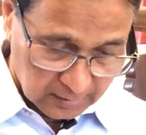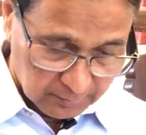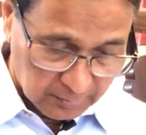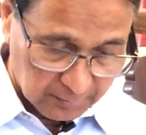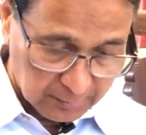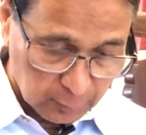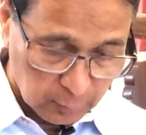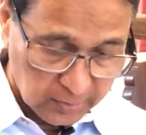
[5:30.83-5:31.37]

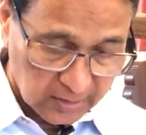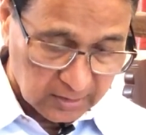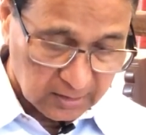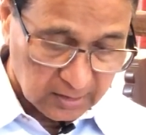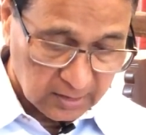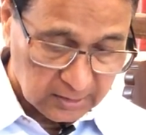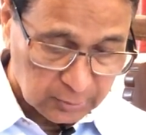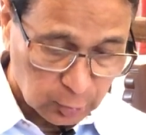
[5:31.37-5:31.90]
People who can
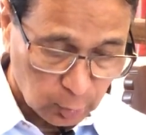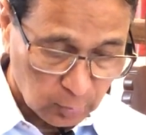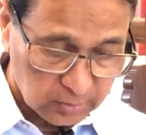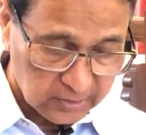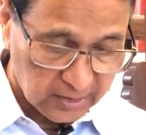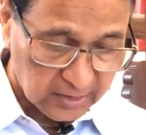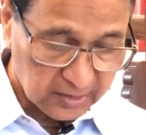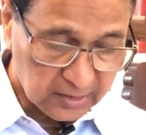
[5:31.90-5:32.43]
control
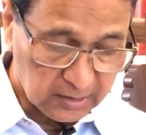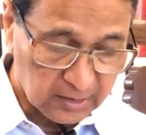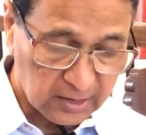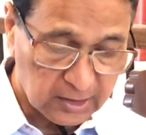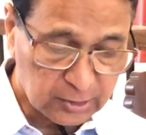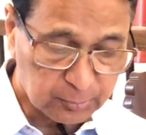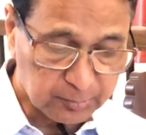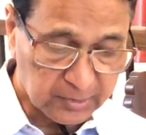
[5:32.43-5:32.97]
their inner
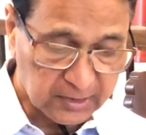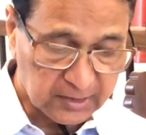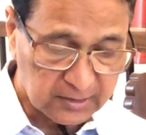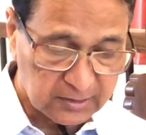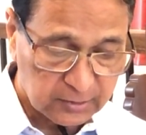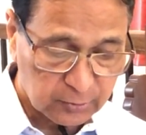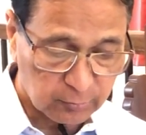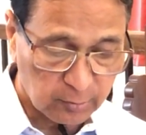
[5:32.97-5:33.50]

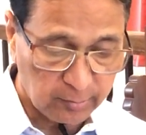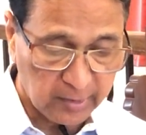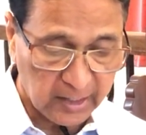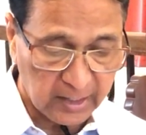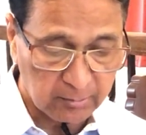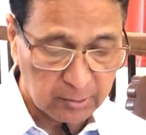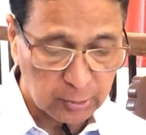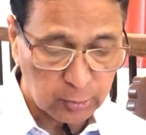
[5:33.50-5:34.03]
experience will be
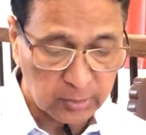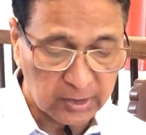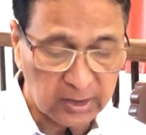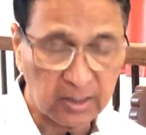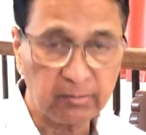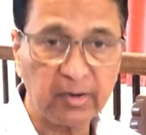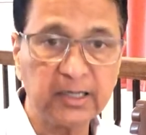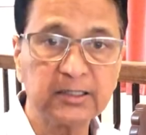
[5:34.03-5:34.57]
able to
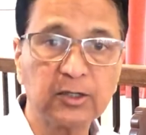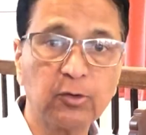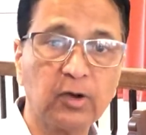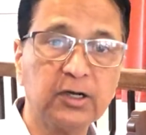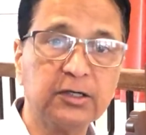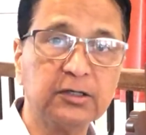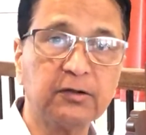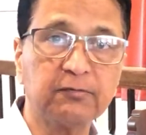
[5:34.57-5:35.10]
determine the
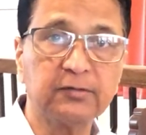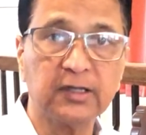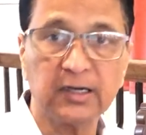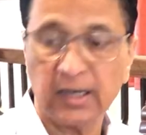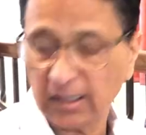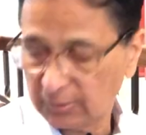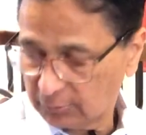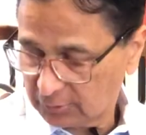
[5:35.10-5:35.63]
quality of their
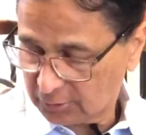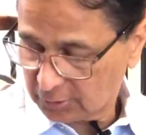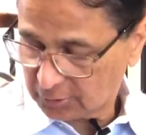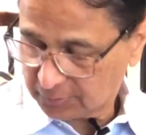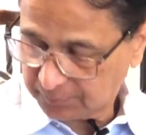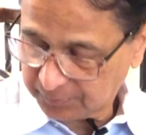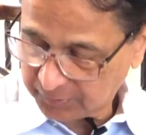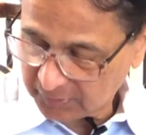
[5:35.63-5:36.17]
lives.